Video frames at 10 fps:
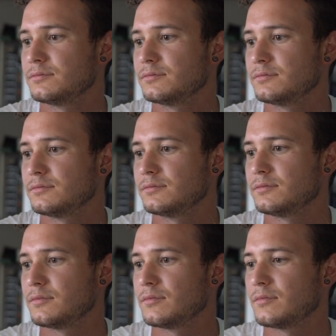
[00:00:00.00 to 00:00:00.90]

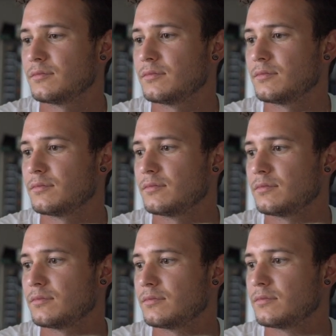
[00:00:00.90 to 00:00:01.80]

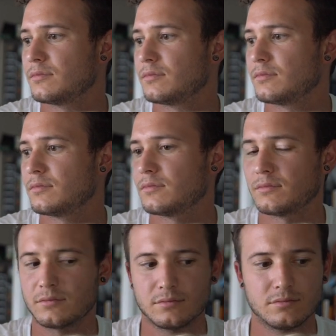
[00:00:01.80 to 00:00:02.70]

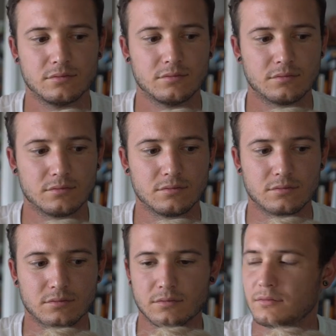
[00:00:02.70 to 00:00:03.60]

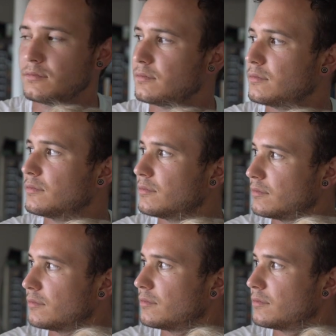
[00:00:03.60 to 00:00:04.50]

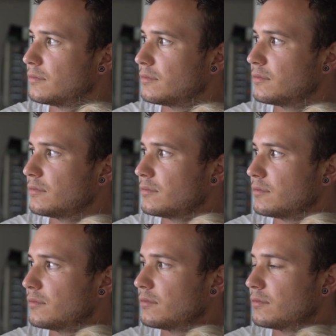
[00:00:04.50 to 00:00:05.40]

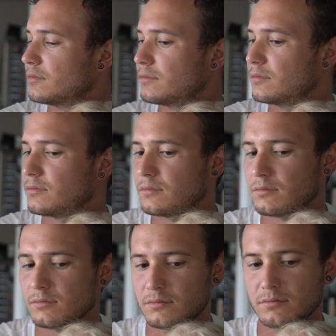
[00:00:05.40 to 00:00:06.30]

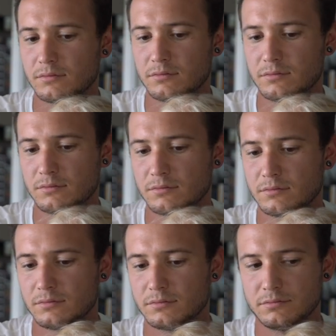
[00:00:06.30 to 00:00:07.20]

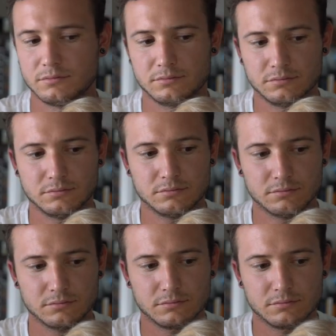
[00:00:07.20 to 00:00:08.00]
(not speaking)